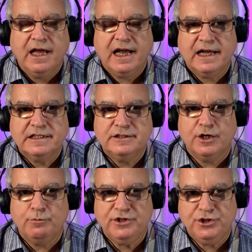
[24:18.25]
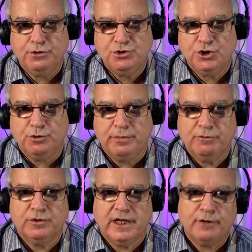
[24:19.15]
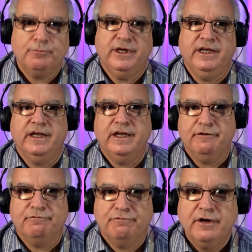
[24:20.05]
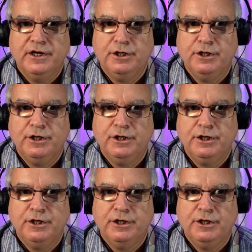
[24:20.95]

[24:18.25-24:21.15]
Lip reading: and with YouTube it will help me if